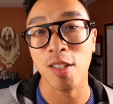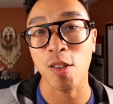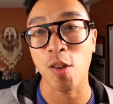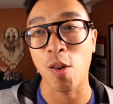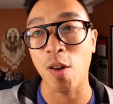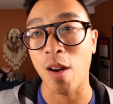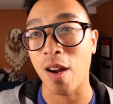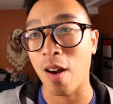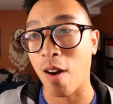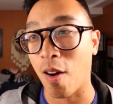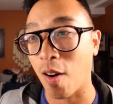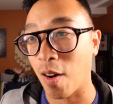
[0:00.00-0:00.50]

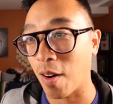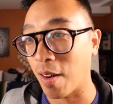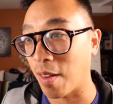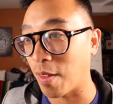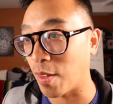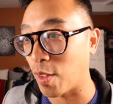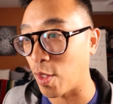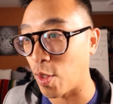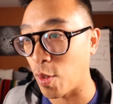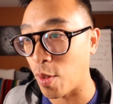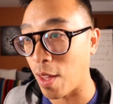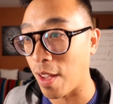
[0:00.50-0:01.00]
So
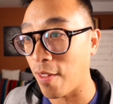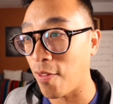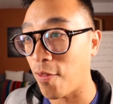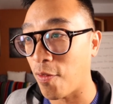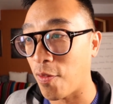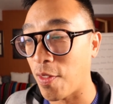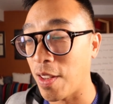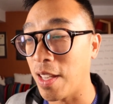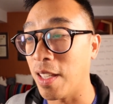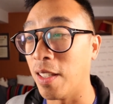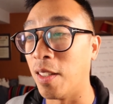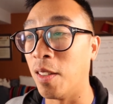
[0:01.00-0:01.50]
do they
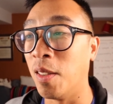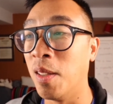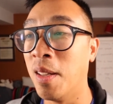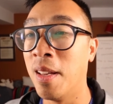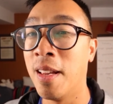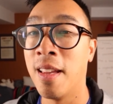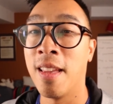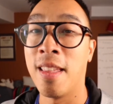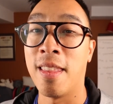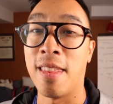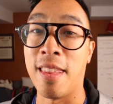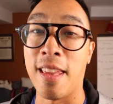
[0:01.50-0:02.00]
feel
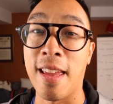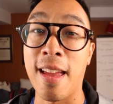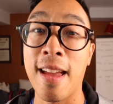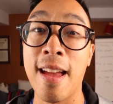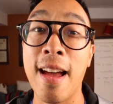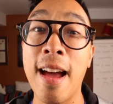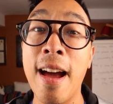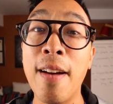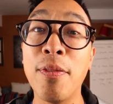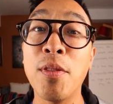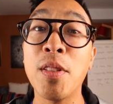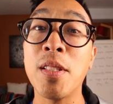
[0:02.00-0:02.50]
they
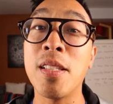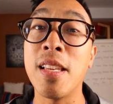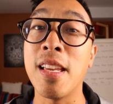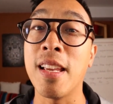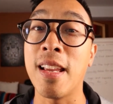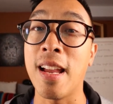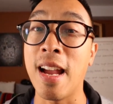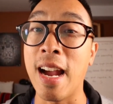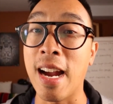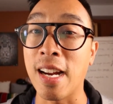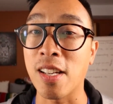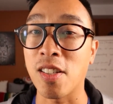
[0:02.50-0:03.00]
have to
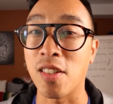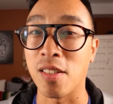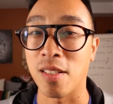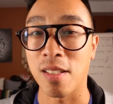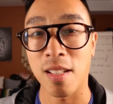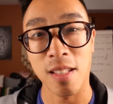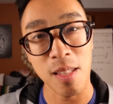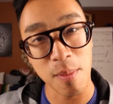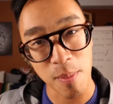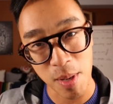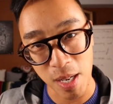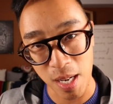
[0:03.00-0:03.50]
take action?
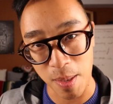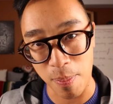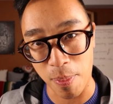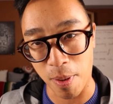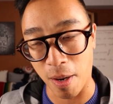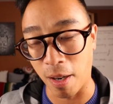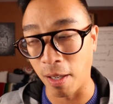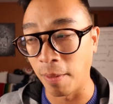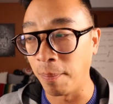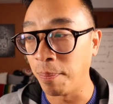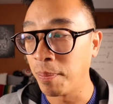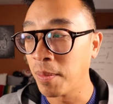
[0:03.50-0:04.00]
It's not the money
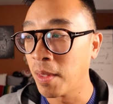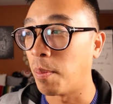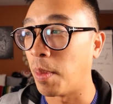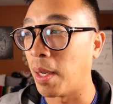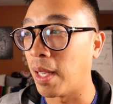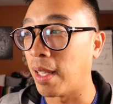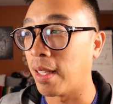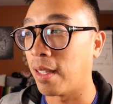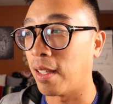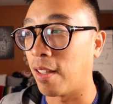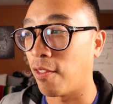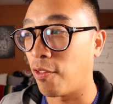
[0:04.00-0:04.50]
part,
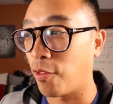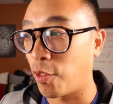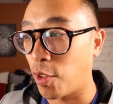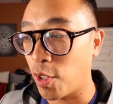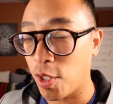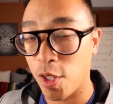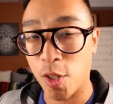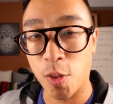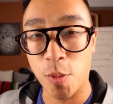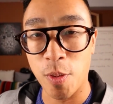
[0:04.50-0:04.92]
but the first